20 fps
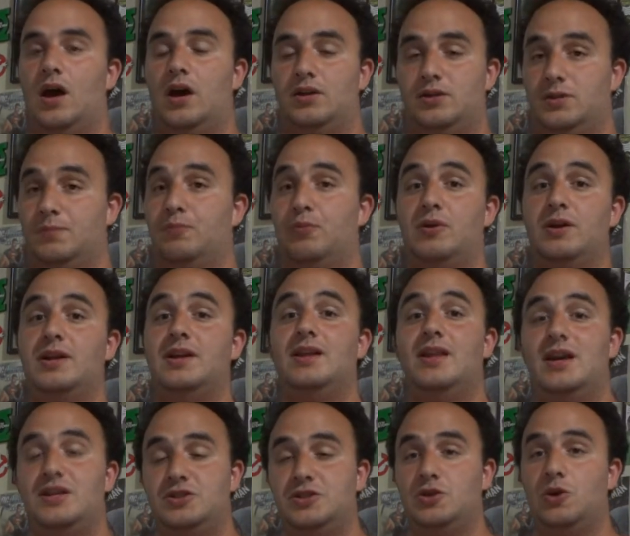to bringing
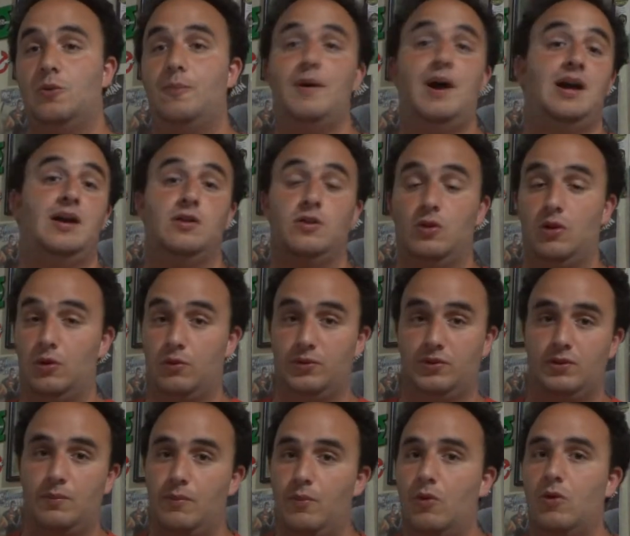that show back along with
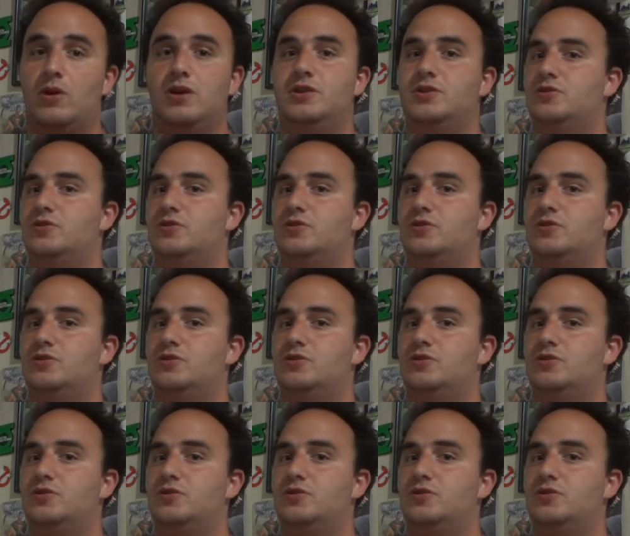the morning